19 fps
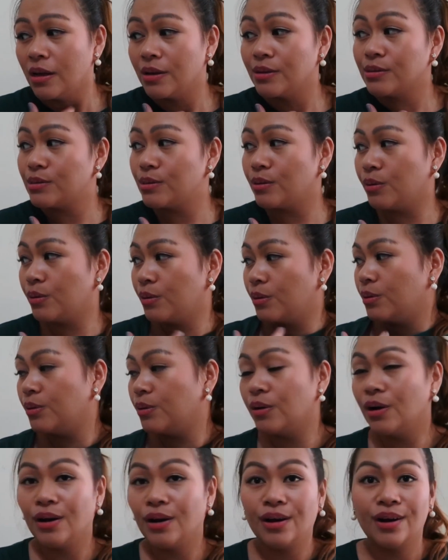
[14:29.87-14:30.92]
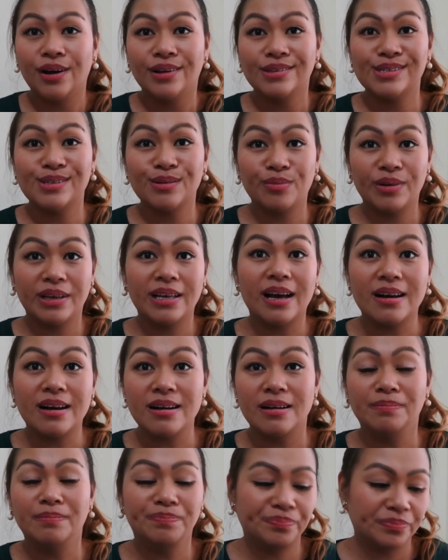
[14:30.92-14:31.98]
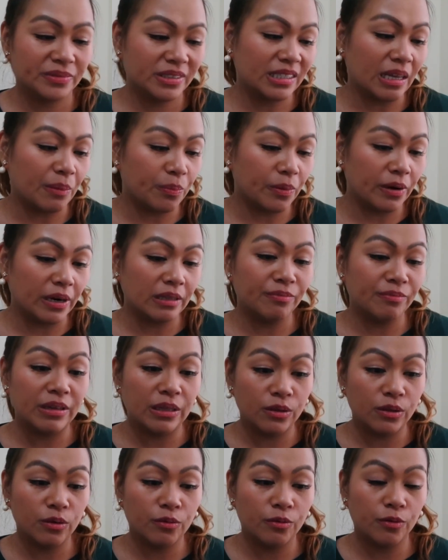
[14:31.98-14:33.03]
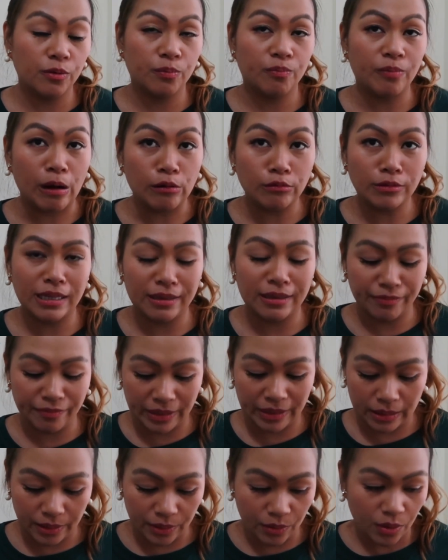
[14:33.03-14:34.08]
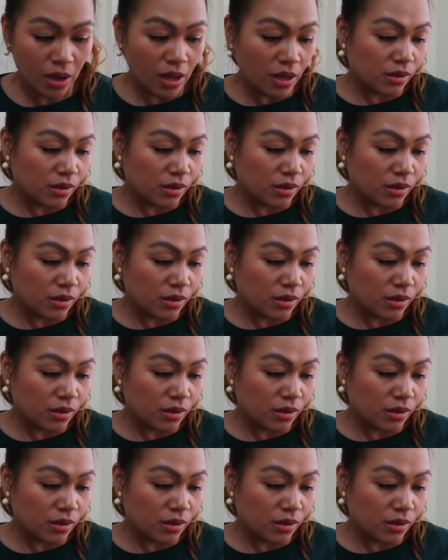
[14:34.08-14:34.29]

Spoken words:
So we got separate video, Poundland video.